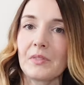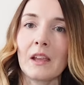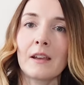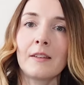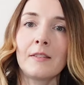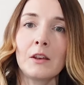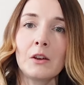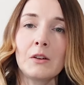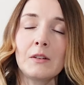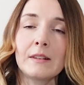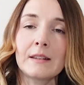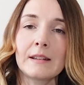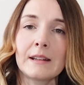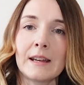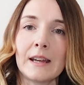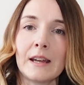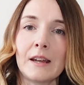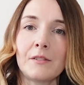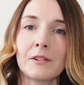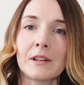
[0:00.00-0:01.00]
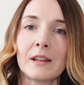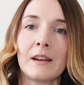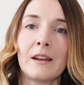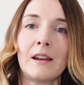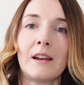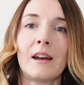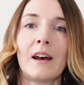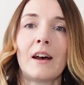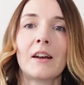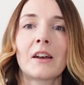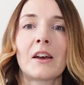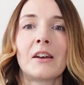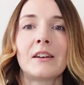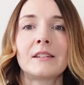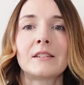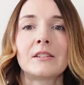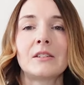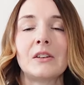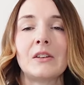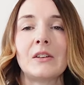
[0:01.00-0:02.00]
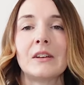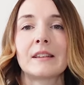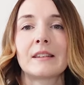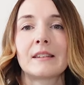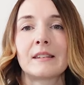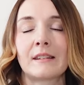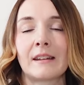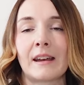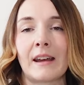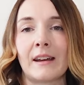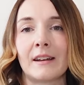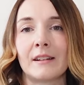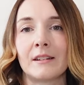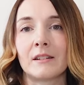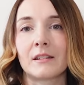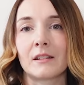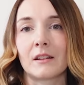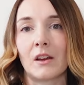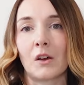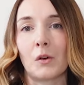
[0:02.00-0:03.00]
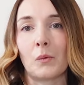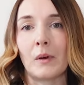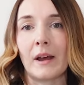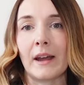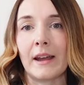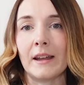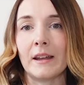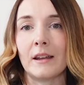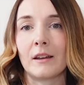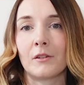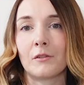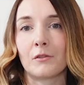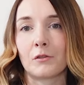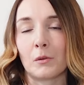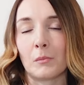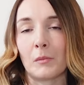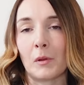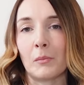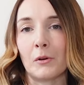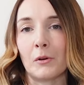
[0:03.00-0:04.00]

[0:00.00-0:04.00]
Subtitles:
on those sleeves are going to stand away from the